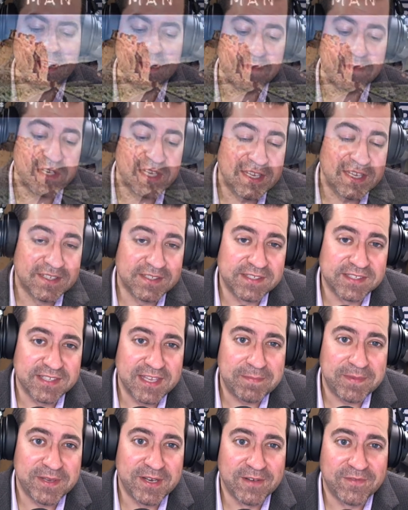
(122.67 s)
If you need to
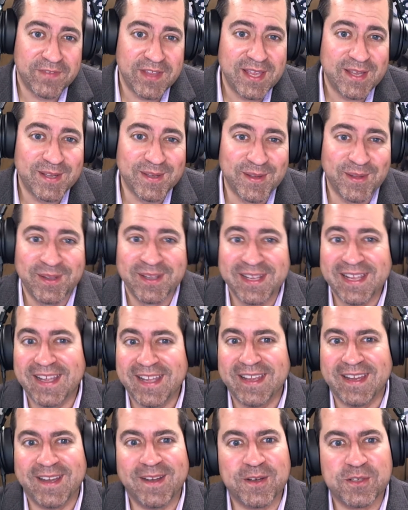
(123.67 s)
sleep in your vehicle,
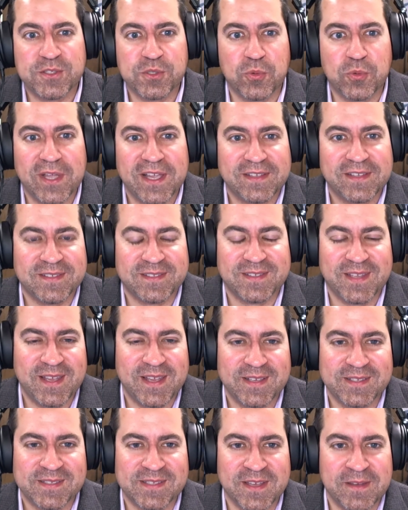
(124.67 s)
here's a way to
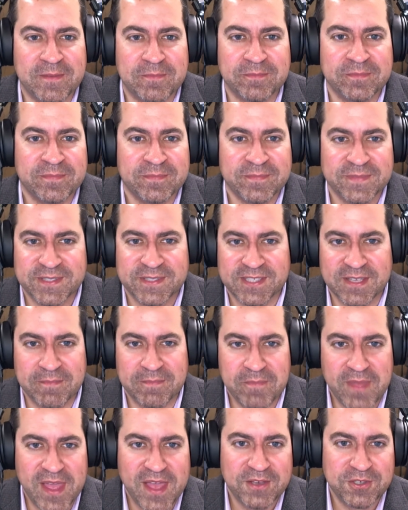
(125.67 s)
take some
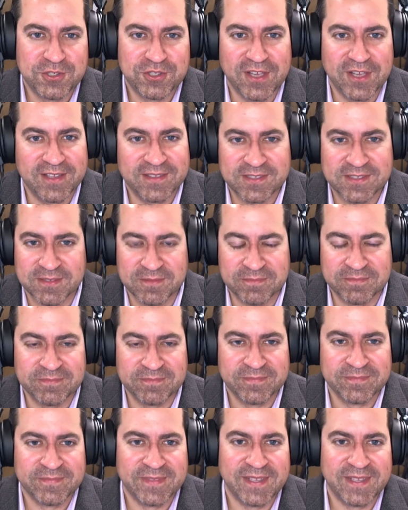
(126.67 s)
some mesh and some